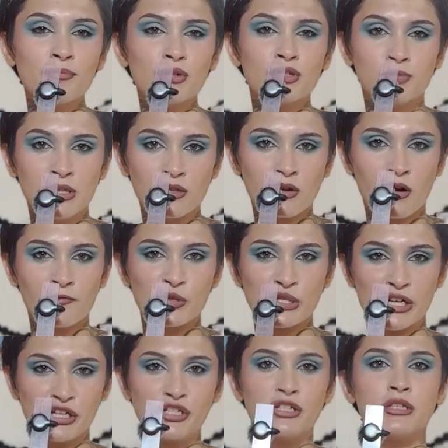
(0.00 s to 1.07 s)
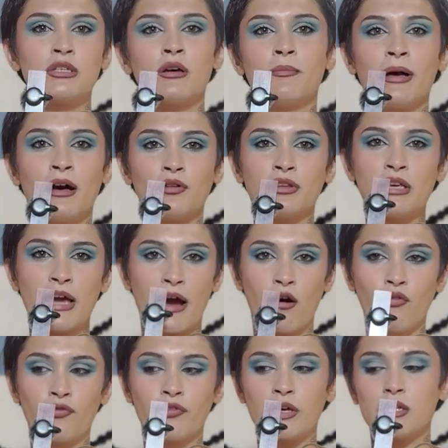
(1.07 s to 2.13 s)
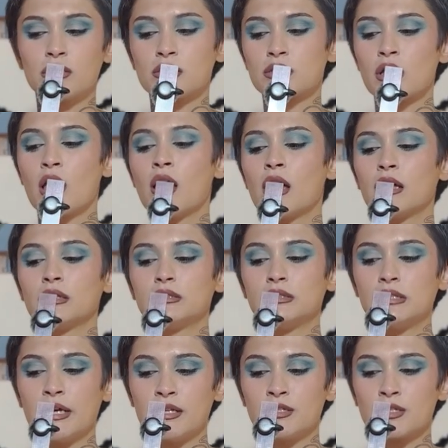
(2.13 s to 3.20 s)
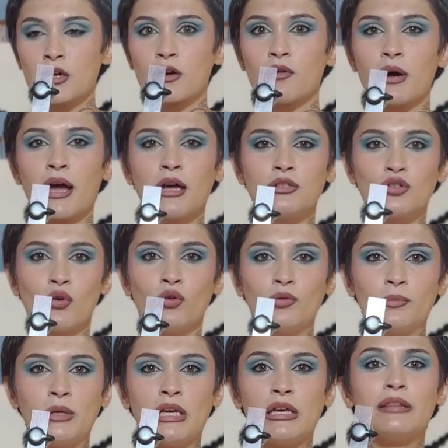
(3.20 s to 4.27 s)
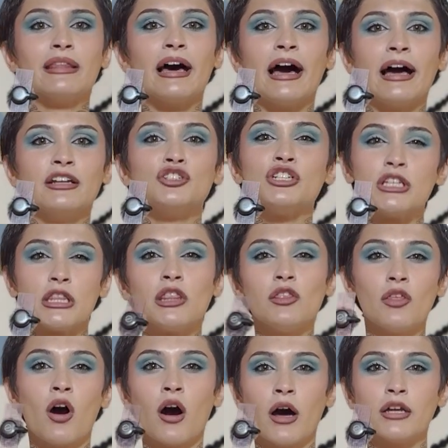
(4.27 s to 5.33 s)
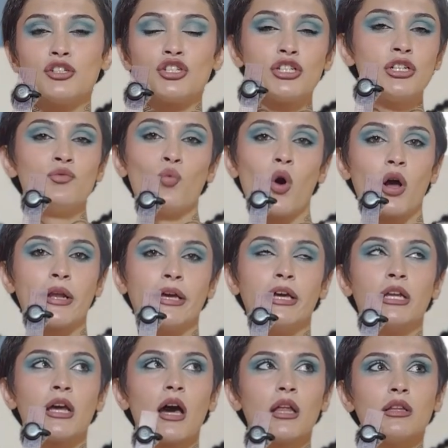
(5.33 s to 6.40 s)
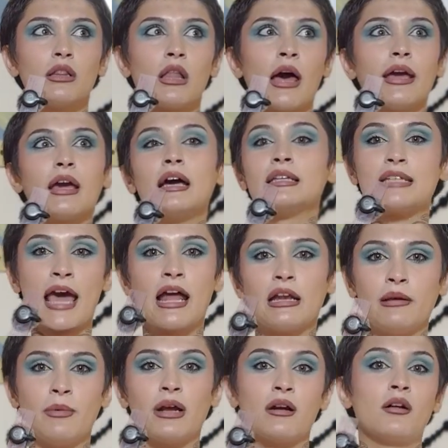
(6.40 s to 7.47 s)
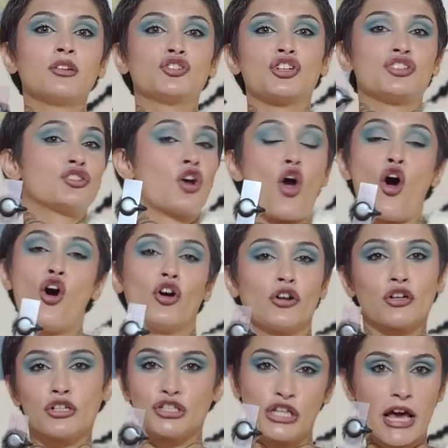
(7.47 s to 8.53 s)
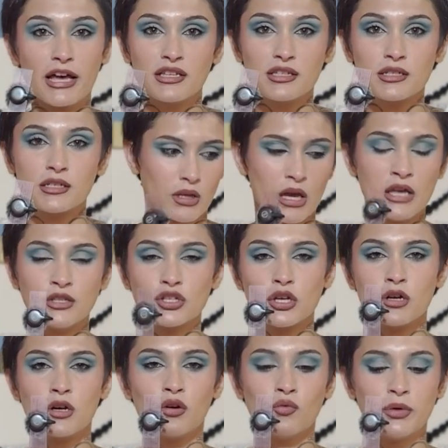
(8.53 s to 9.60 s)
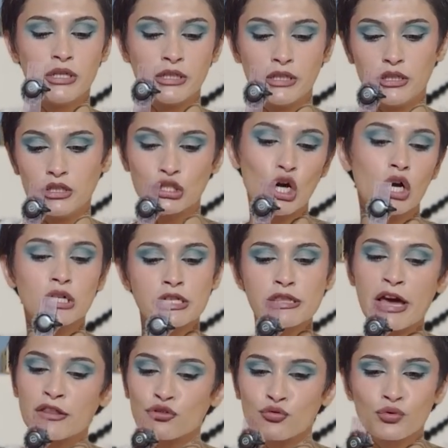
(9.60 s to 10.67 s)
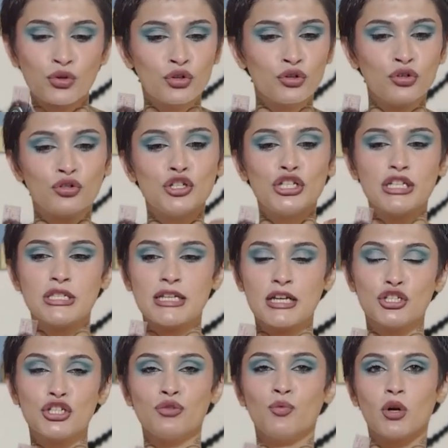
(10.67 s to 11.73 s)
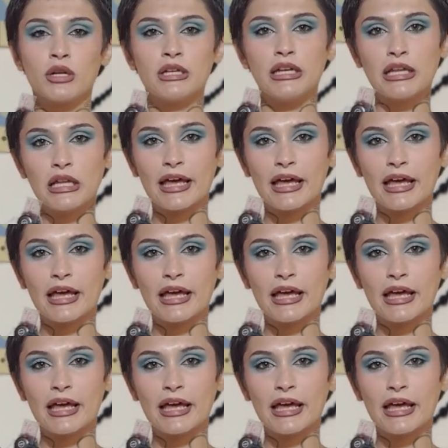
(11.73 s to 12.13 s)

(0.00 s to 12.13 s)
in between the conversations about the outfits, Tinzo had told me that she thought she wanted like a teddy bear just on her chest. And so we talked that through. She said she wanted it